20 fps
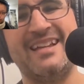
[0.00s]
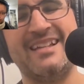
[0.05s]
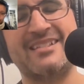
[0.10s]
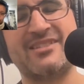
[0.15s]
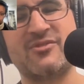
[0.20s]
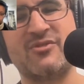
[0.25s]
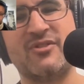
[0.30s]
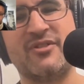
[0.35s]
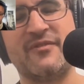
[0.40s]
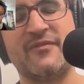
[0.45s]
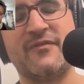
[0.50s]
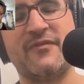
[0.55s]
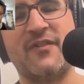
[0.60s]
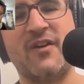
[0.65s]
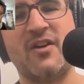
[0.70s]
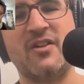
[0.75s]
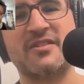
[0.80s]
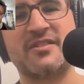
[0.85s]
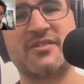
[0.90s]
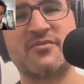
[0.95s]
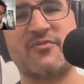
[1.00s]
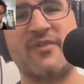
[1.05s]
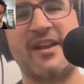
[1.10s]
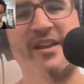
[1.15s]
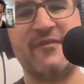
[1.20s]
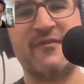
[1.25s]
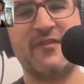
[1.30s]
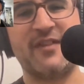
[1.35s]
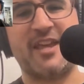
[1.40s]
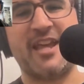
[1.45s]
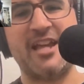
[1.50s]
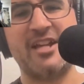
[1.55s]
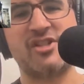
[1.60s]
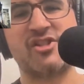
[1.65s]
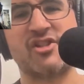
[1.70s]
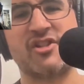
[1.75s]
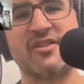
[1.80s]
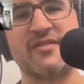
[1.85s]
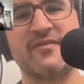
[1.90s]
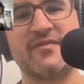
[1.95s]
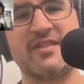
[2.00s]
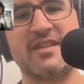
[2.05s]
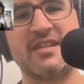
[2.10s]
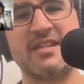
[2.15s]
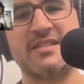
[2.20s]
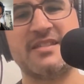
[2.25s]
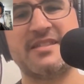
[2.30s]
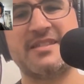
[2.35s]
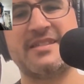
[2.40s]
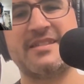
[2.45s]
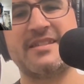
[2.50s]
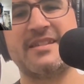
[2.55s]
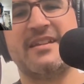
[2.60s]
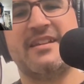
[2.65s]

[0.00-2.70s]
sort of false reification of this